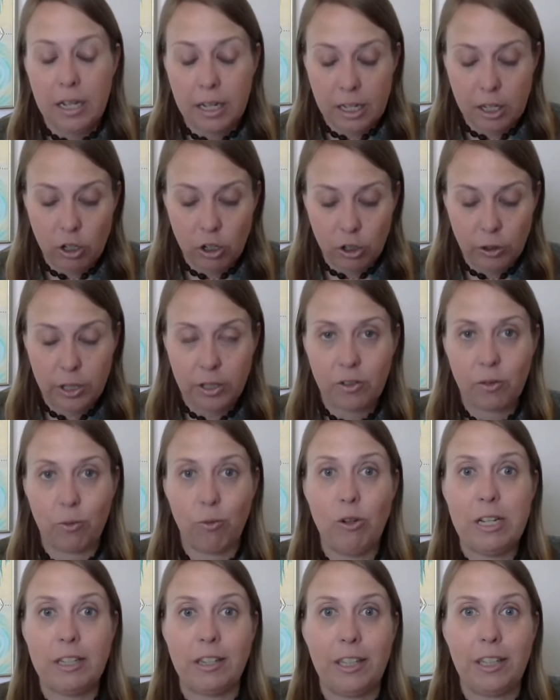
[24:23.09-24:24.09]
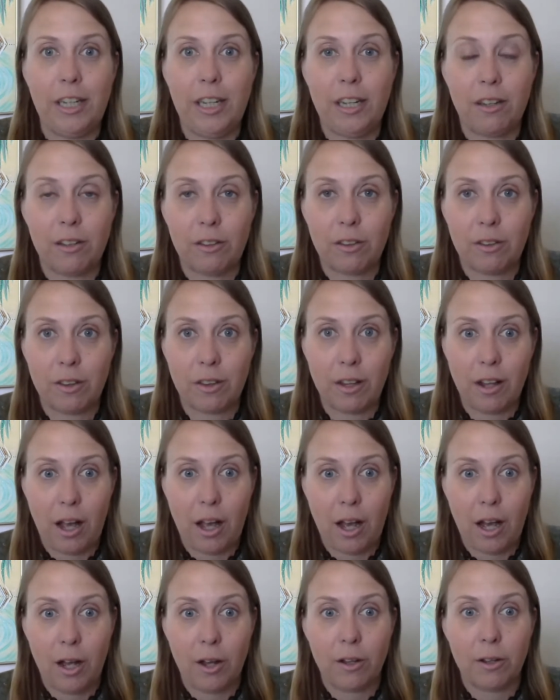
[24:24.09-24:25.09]
you know, it's really
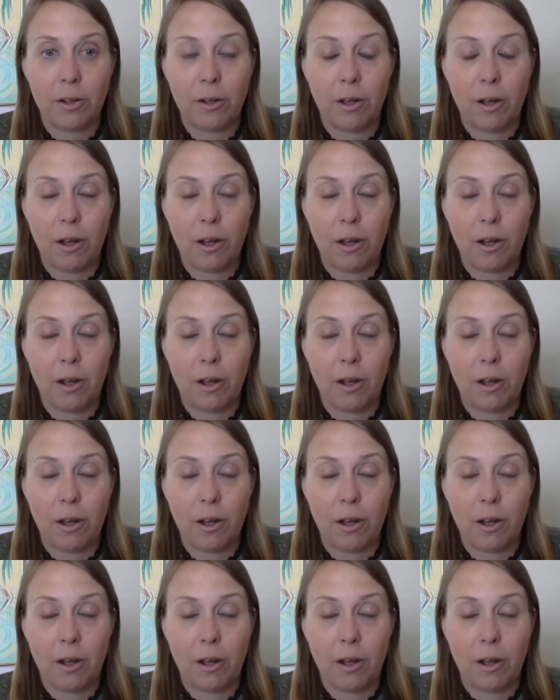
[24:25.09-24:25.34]
a